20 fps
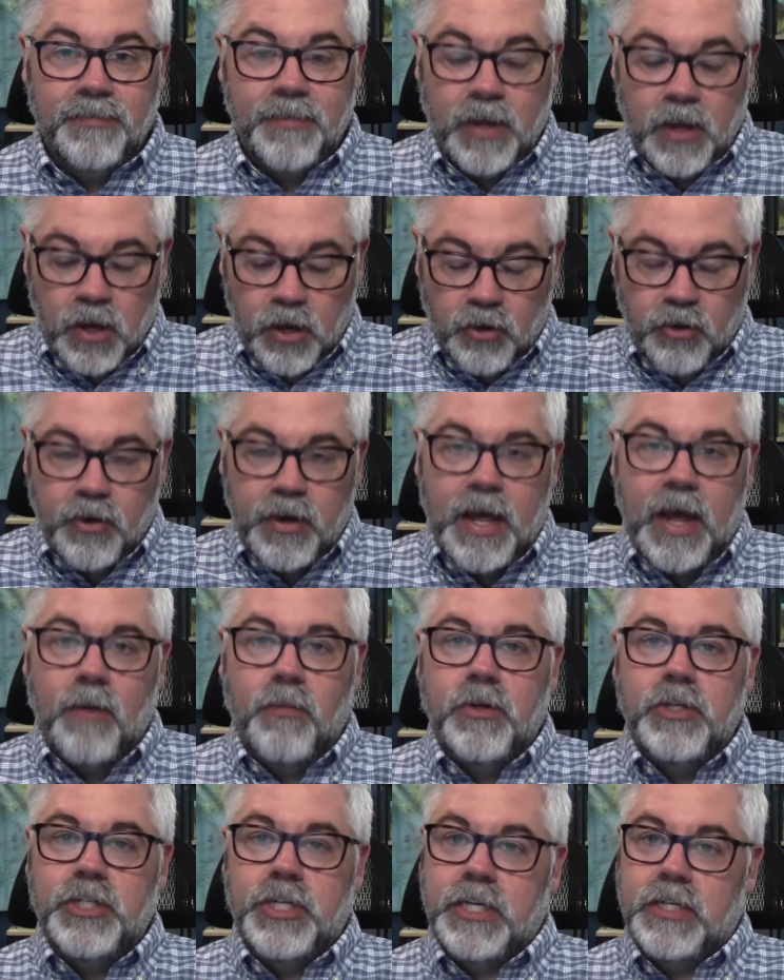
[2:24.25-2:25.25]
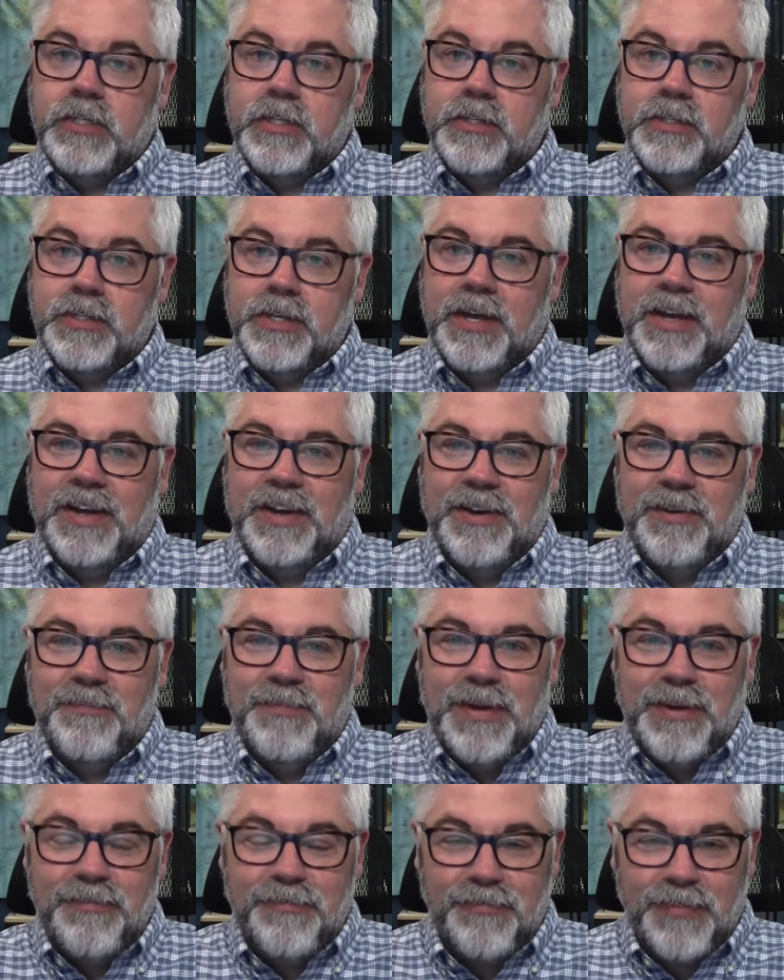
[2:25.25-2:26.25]
Hunker down with Jesus,
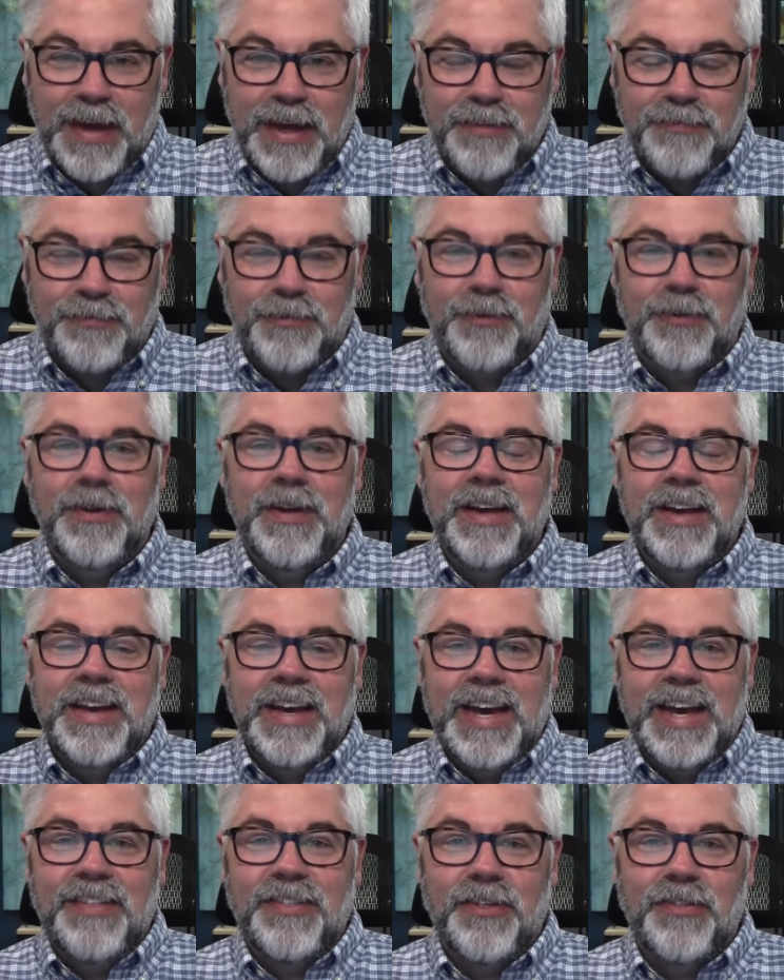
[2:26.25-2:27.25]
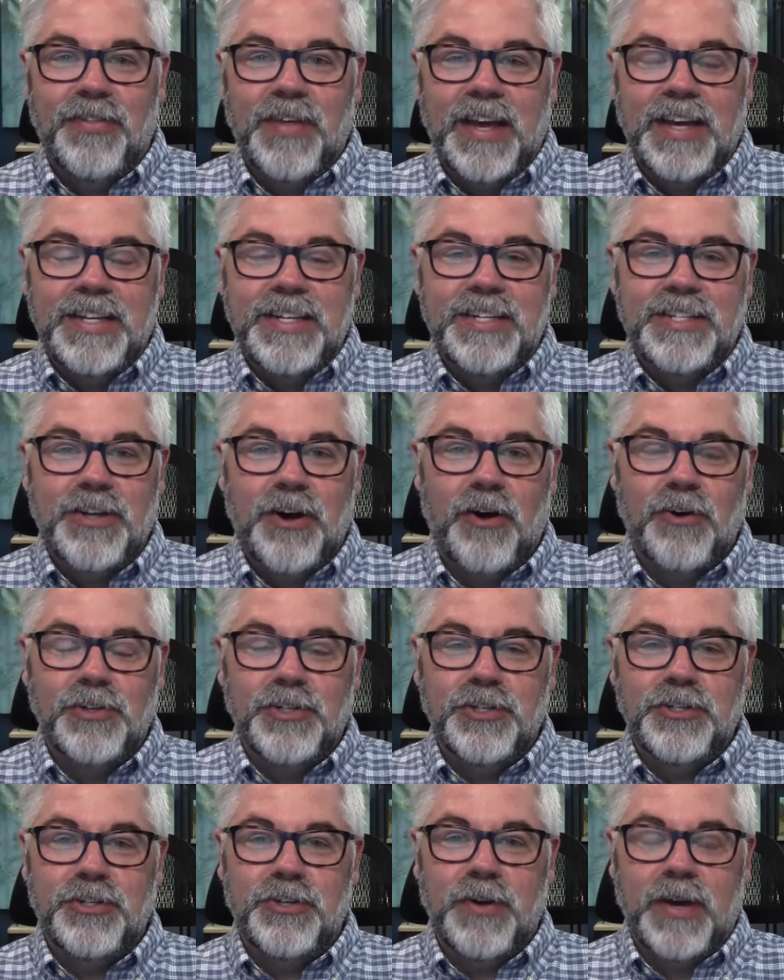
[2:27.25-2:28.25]
be faithful in the thing that He's called
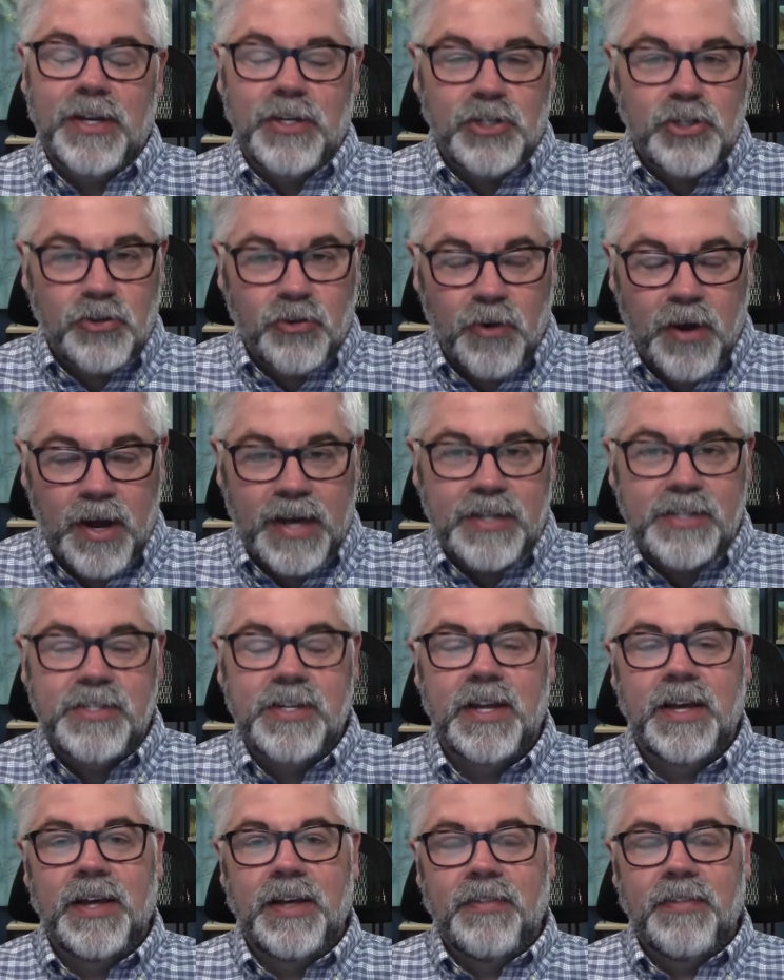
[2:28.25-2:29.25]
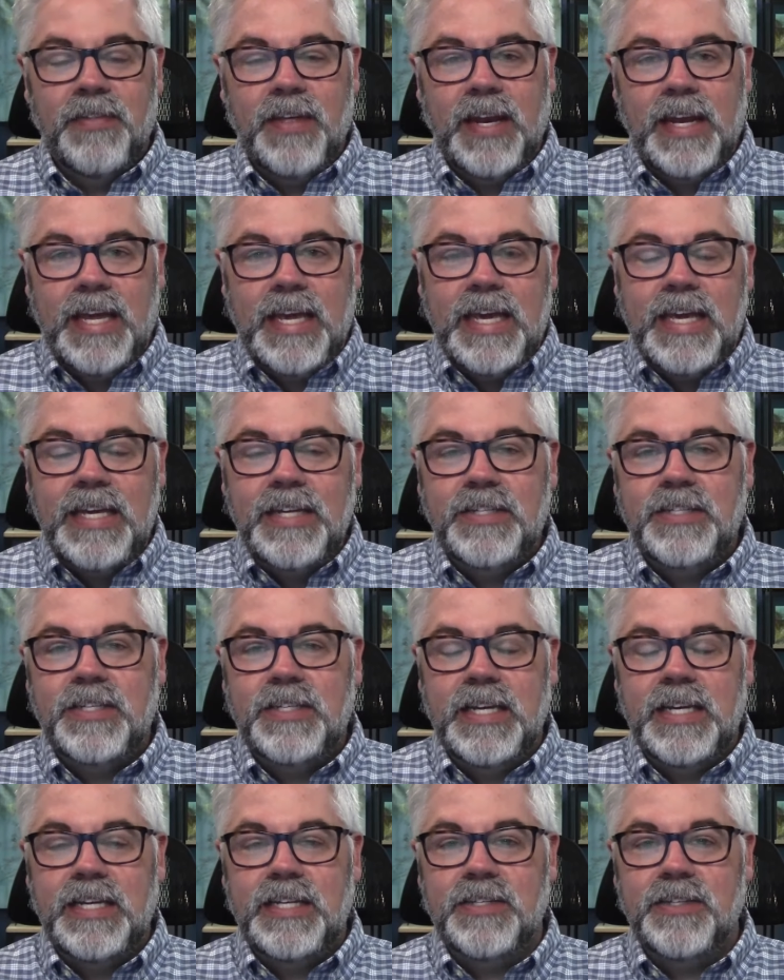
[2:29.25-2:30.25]
you to, and trust that He
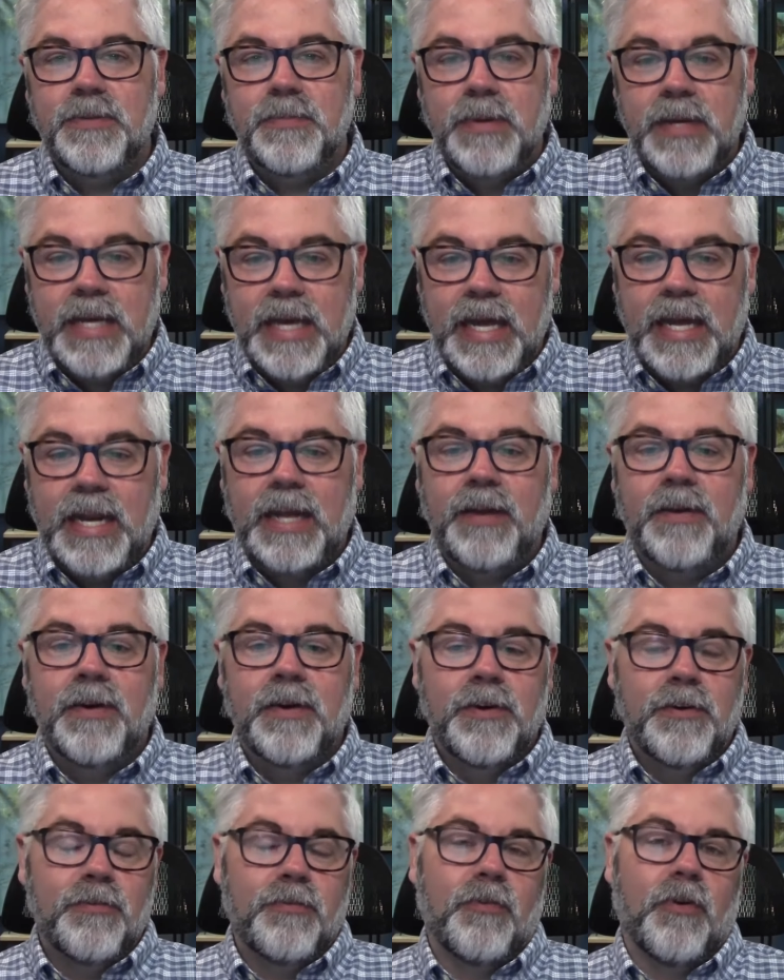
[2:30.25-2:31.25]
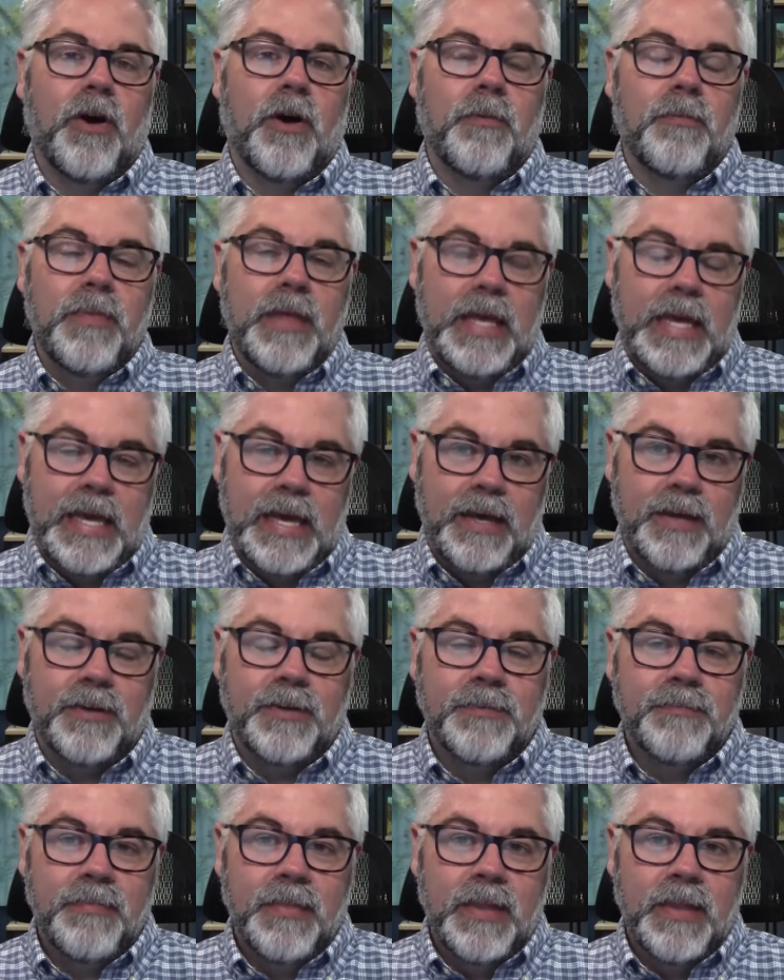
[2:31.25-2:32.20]
sees the beginning from the end.